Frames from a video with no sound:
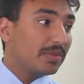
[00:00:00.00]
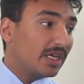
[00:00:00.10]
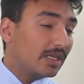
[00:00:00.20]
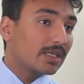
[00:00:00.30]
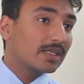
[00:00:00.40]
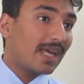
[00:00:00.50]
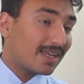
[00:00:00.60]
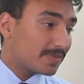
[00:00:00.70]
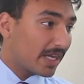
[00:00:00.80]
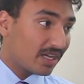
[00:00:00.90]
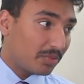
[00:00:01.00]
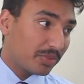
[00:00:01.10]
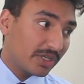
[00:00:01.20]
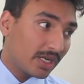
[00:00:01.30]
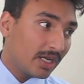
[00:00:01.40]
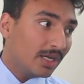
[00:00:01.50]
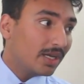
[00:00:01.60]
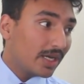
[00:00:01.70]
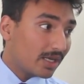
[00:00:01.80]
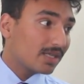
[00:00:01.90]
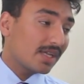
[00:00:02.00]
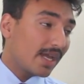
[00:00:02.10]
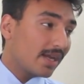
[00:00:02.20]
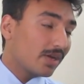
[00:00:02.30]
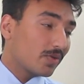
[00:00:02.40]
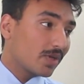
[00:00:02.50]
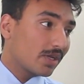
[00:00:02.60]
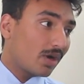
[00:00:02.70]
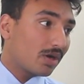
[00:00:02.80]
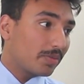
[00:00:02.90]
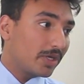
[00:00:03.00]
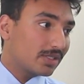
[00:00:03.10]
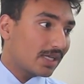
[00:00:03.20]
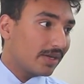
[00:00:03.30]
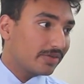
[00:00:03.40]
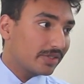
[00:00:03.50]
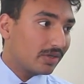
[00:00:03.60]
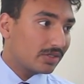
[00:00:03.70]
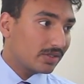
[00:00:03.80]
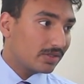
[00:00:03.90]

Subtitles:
being a tax-paying company, it does aid in the economy side of it also.